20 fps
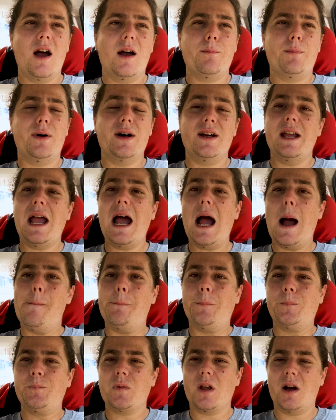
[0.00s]
But yeah.
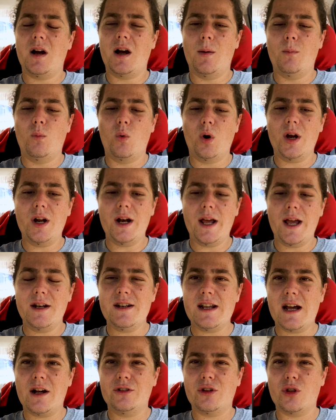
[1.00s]
We're gonna head
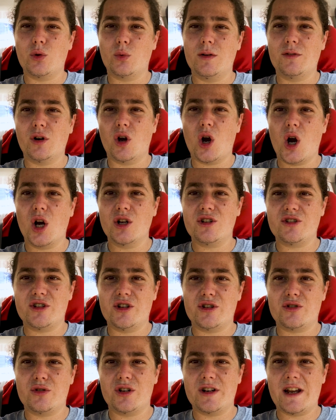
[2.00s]
down to the River Arts
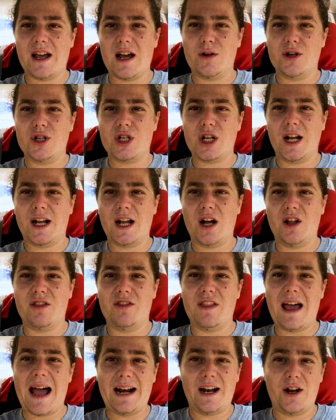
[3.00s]
District now and check out
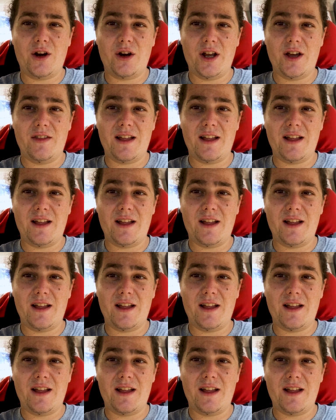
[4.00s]
that area.